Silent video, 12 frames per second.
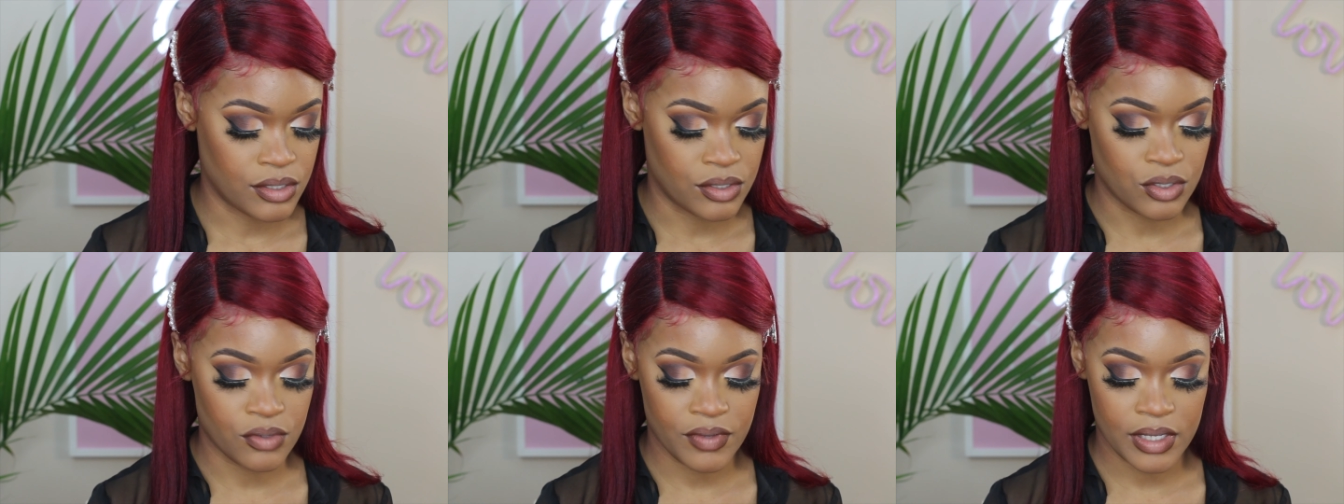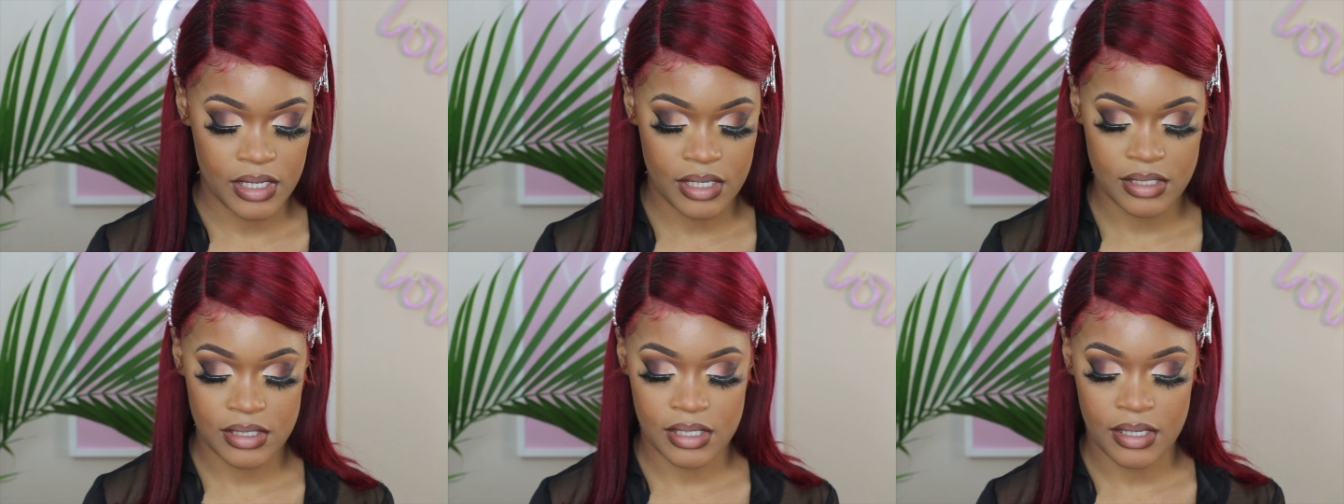
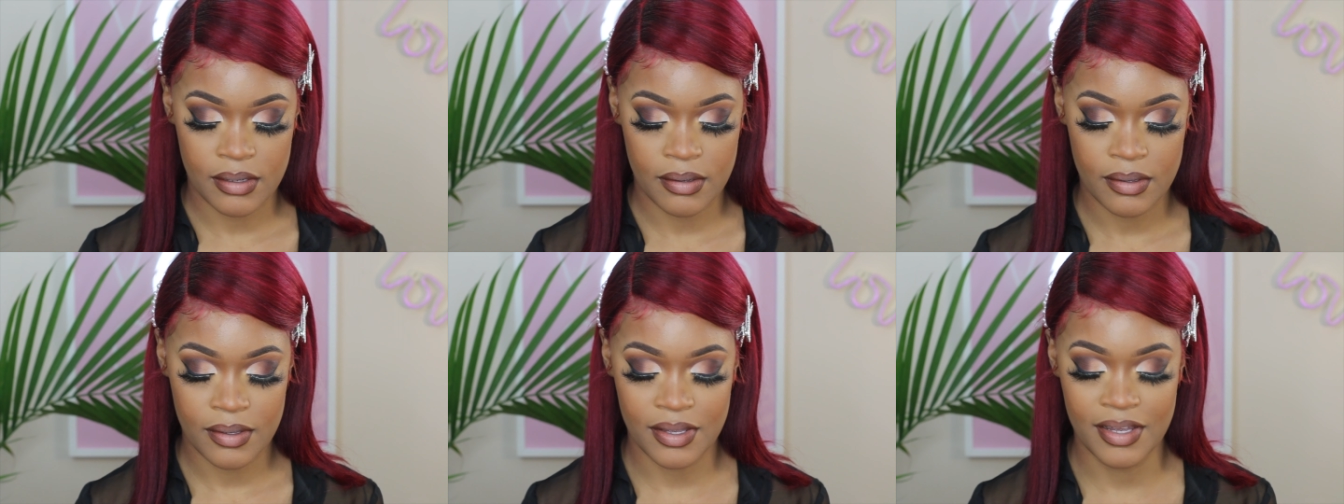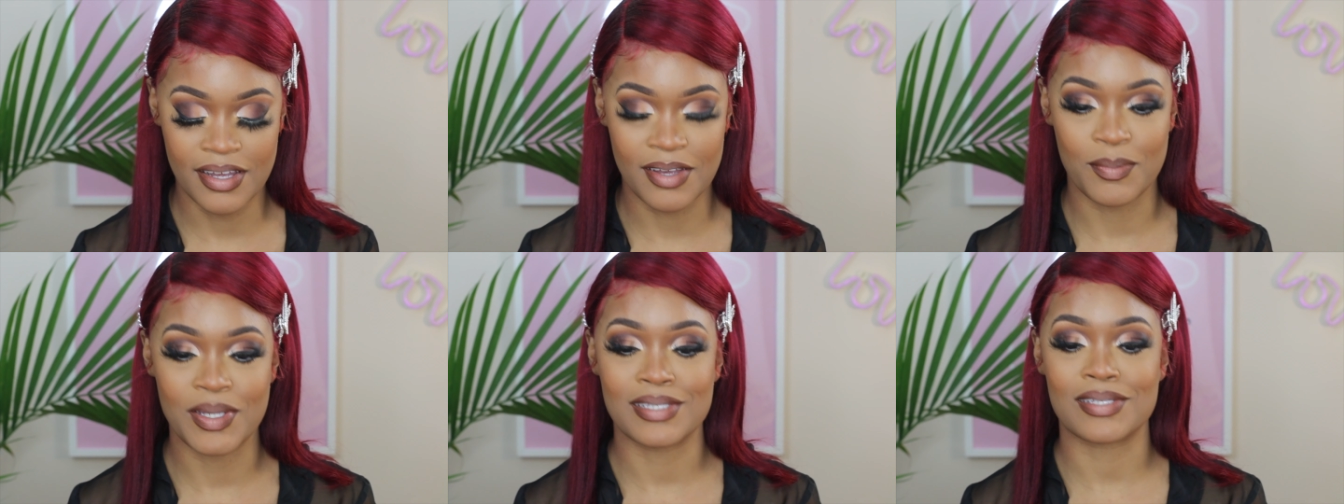Juvia's.
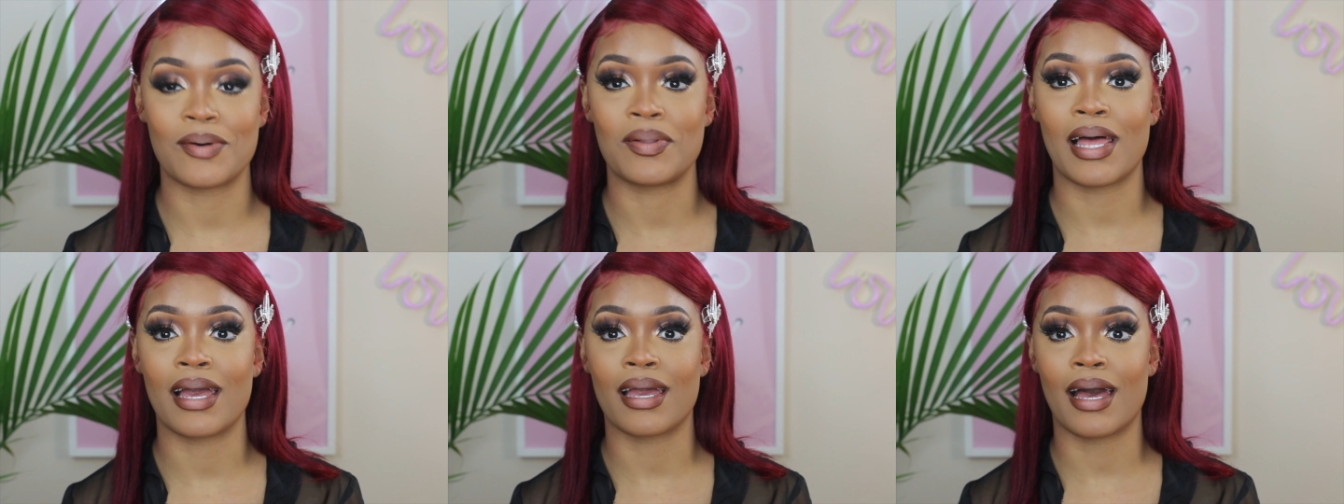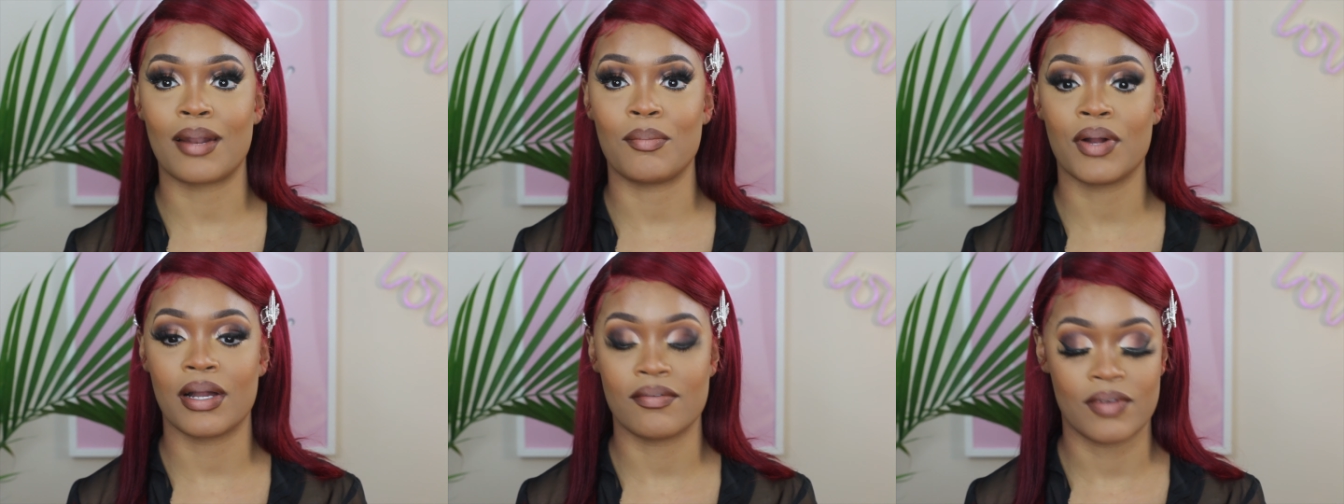He's so like out of
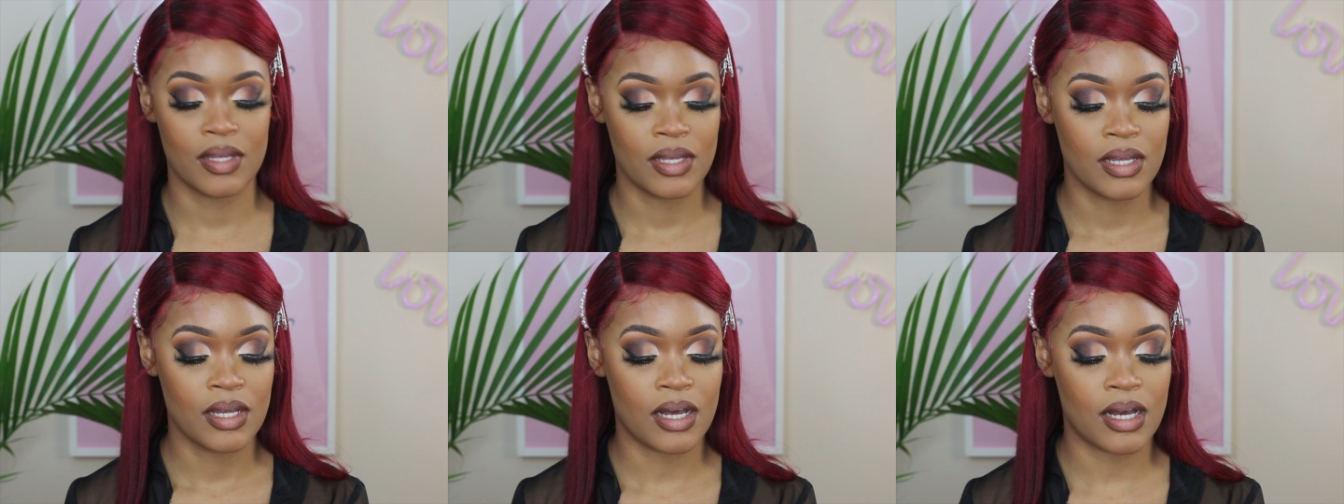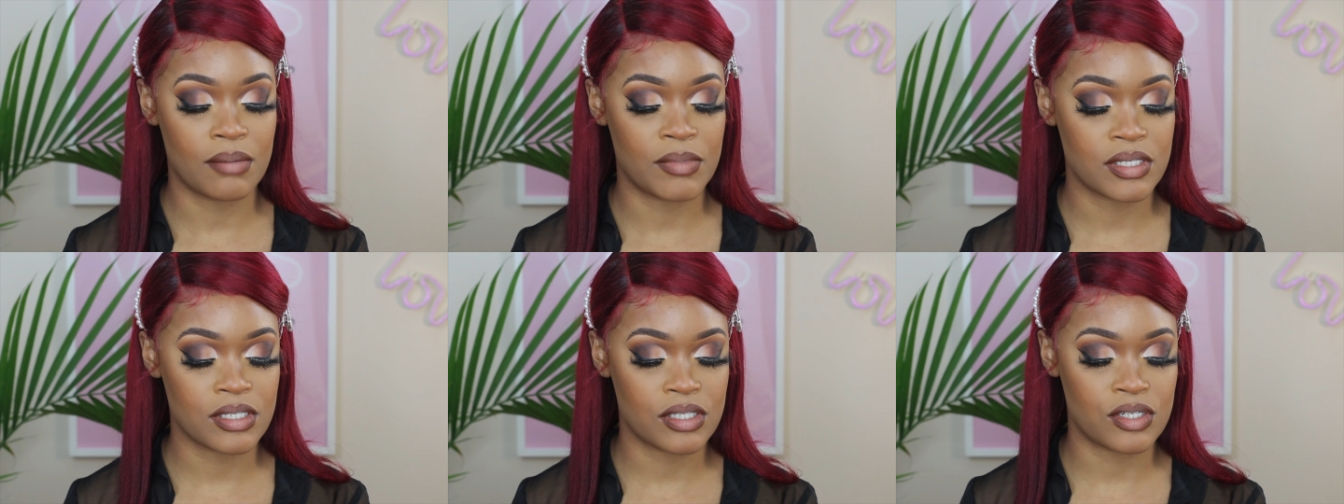breath. Um,
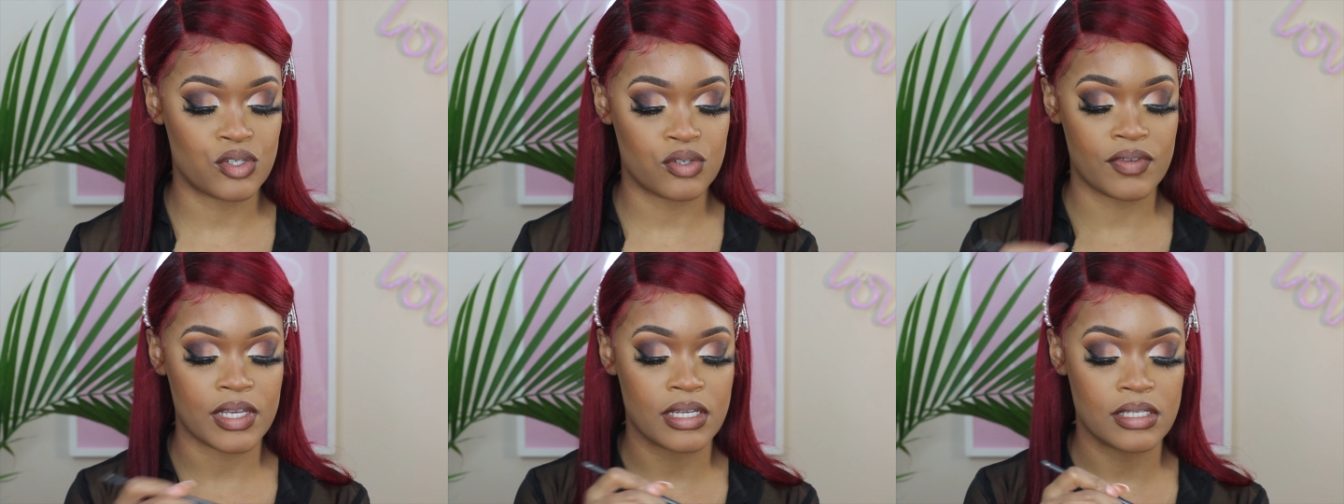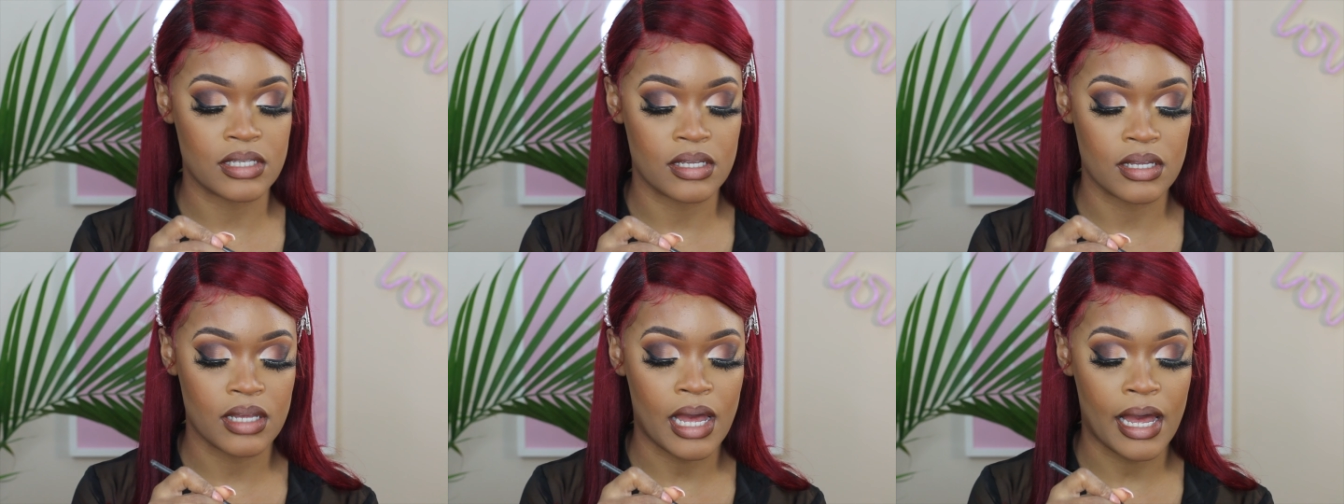this is the Juvia's
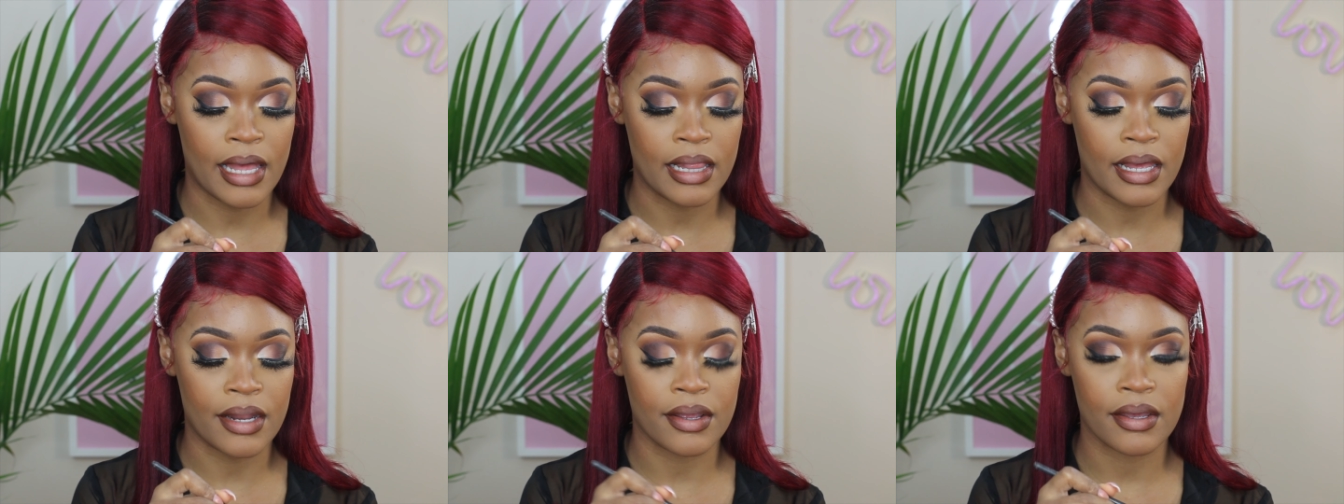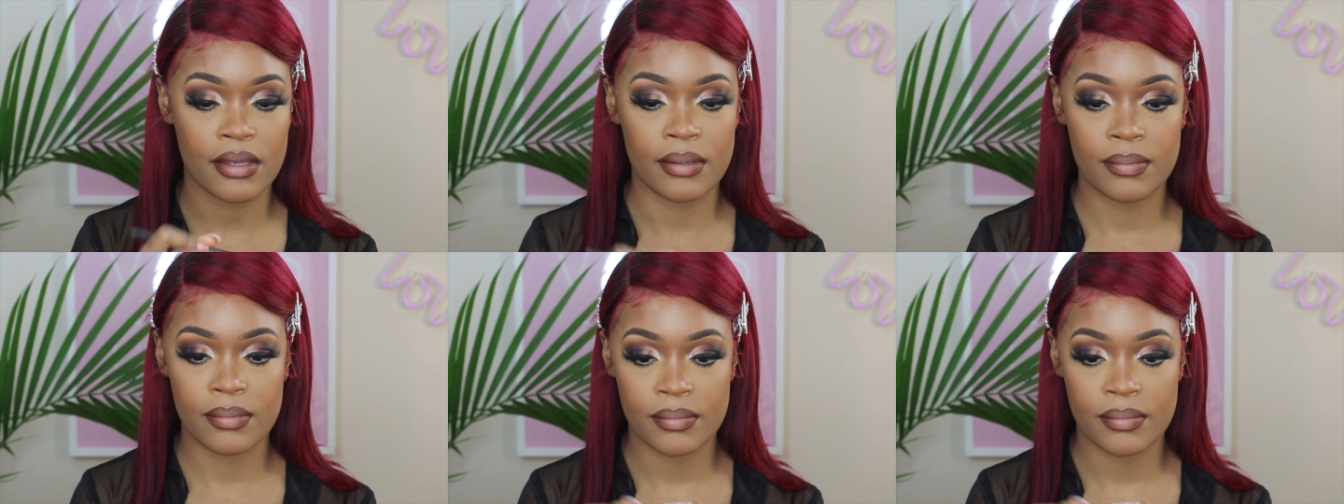highlighter.